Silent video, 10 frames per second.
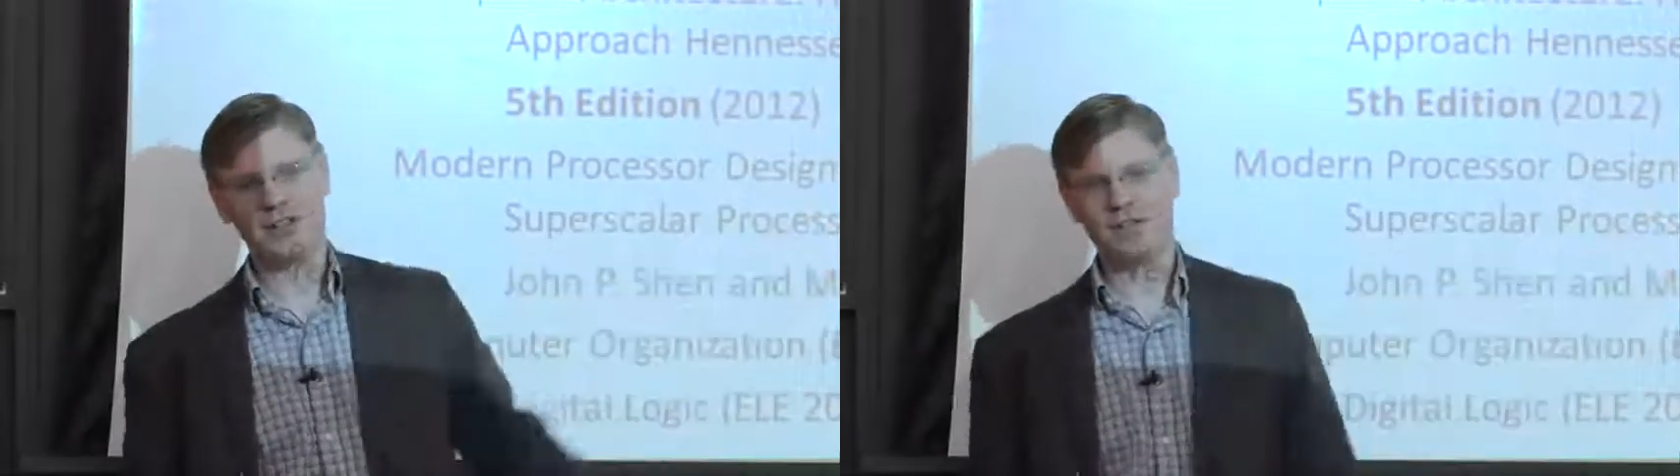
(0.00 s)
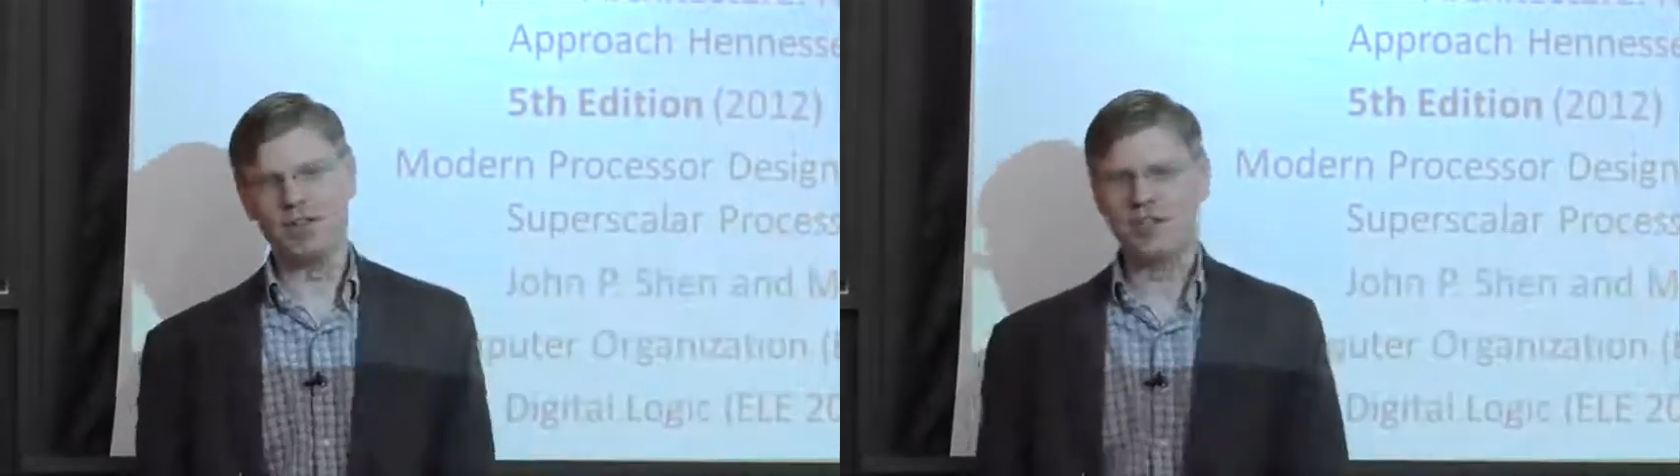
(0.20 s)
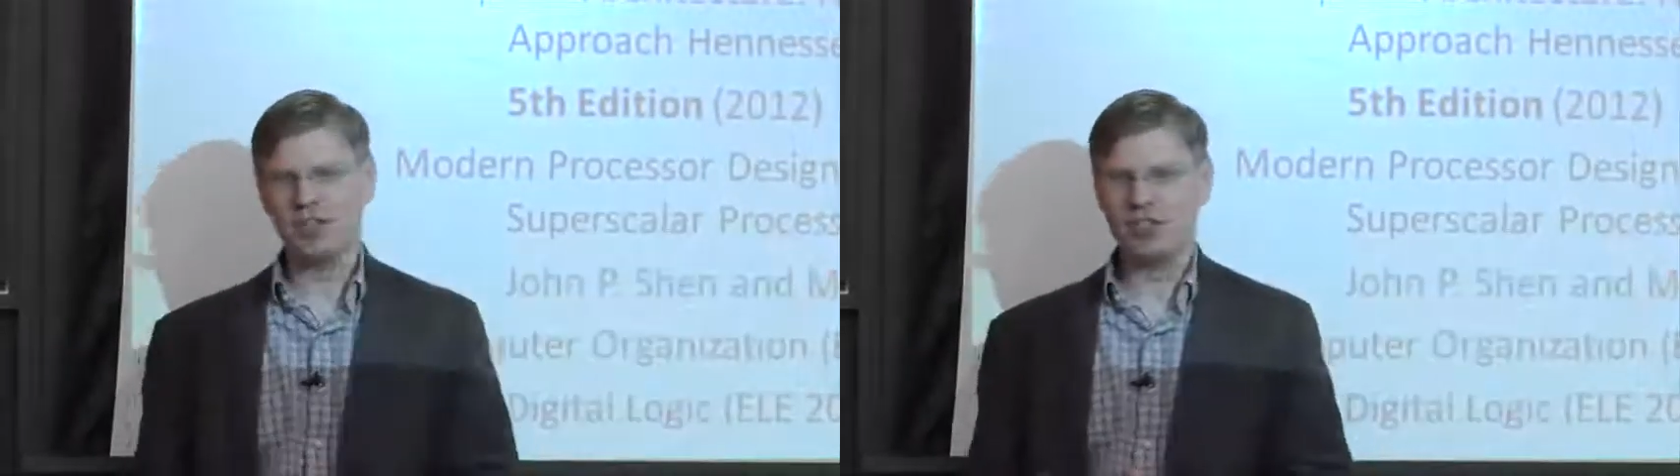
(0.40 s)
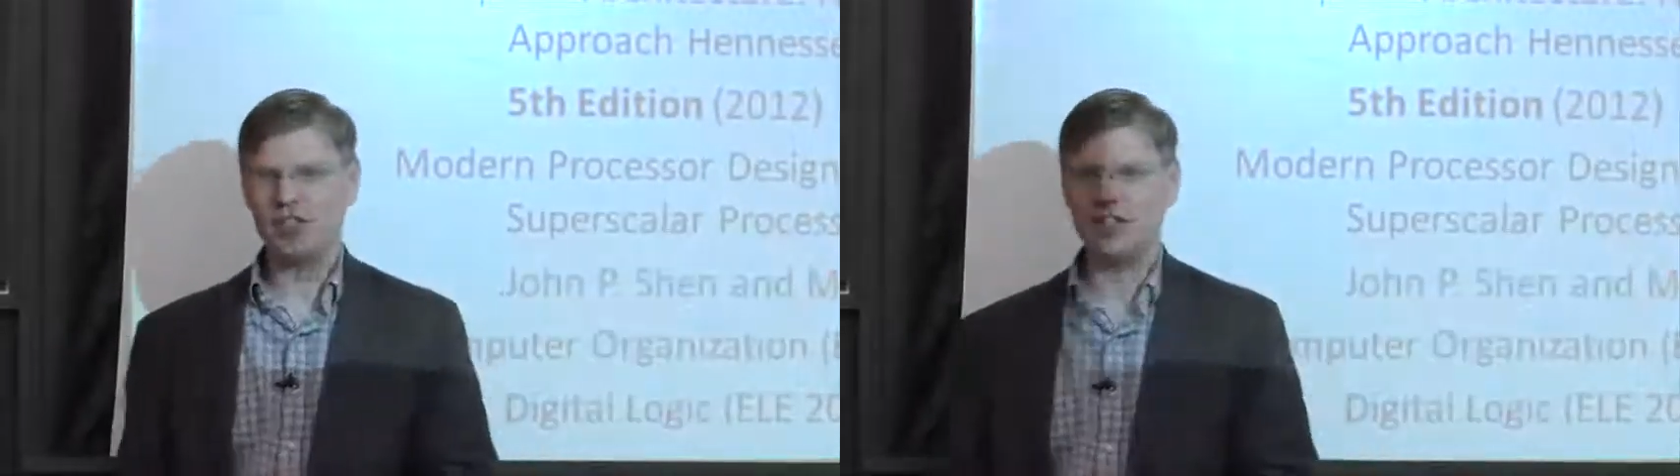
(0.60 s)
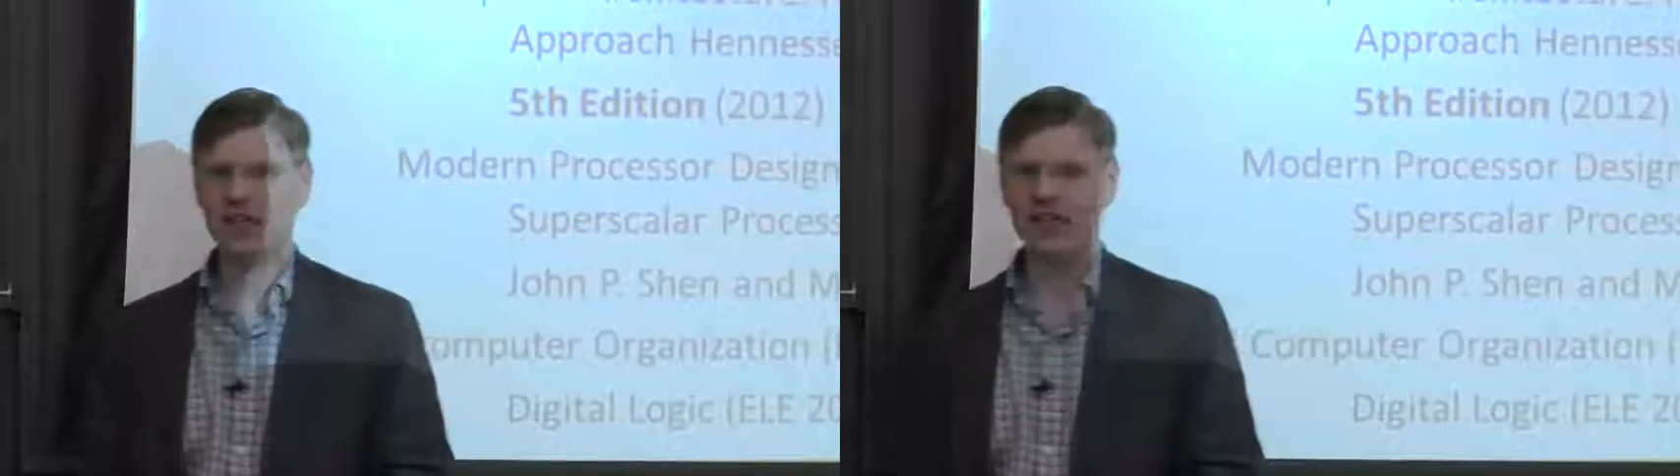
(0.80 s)
The 5th
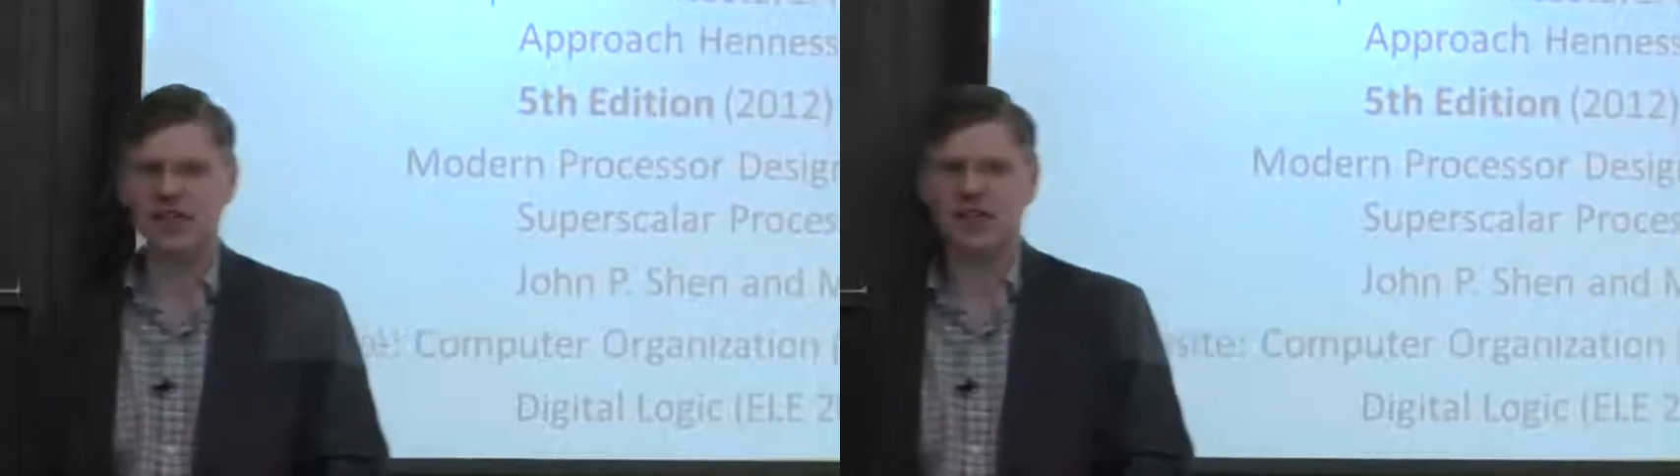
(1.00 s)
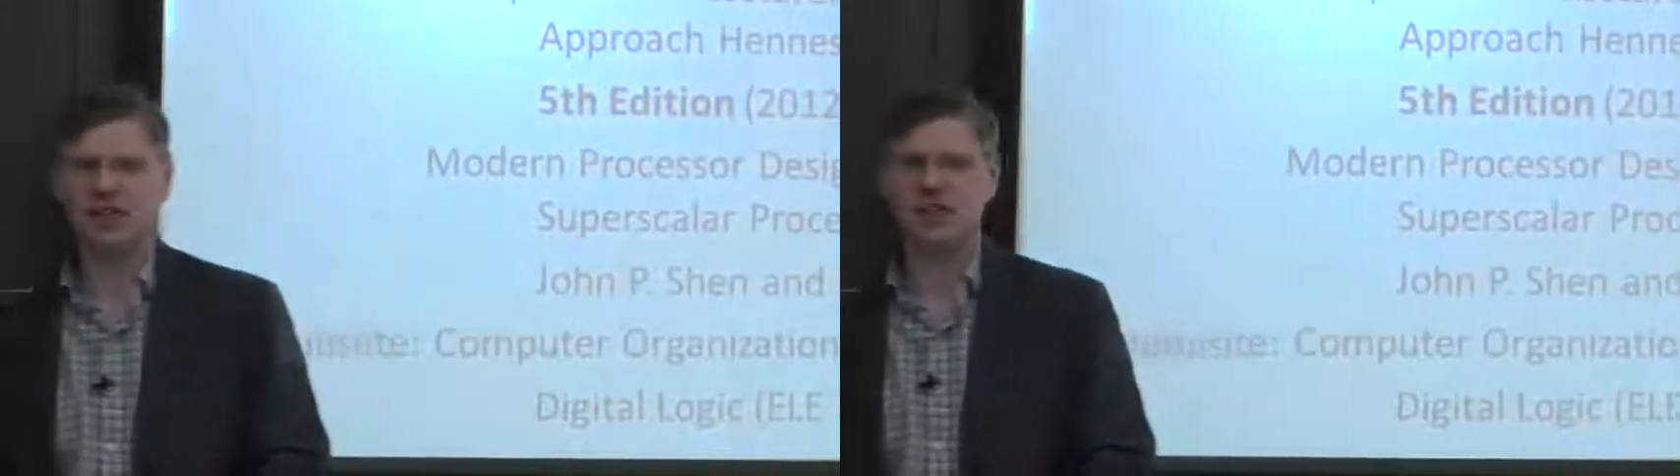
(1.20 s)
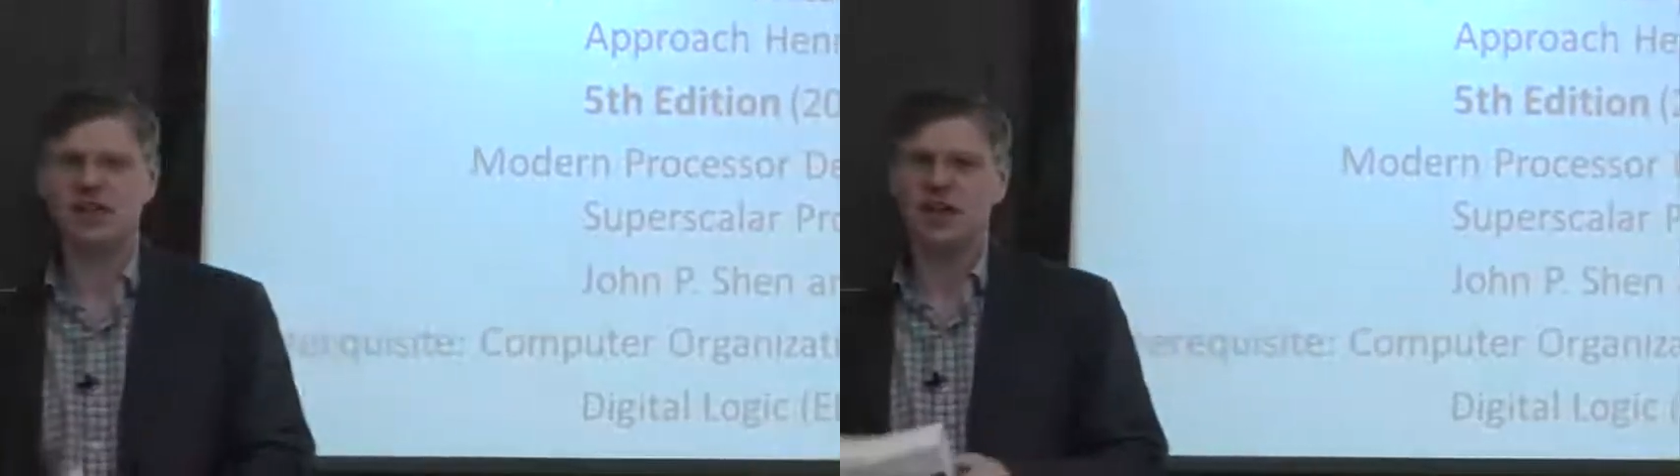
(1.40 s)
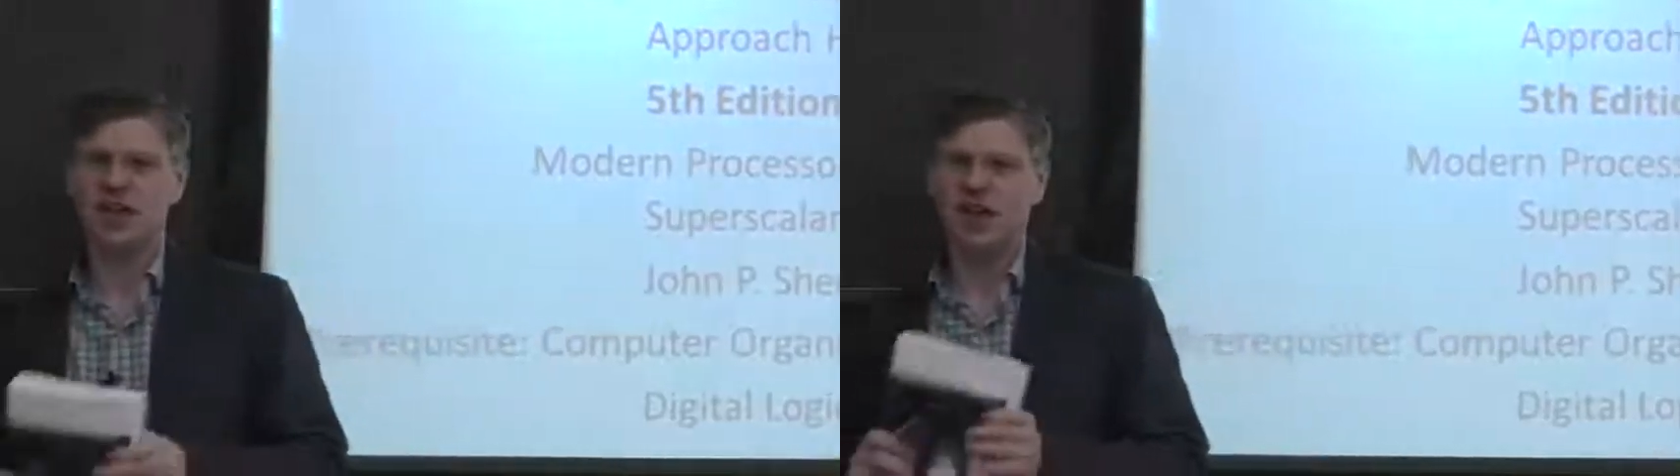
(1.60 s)
edition is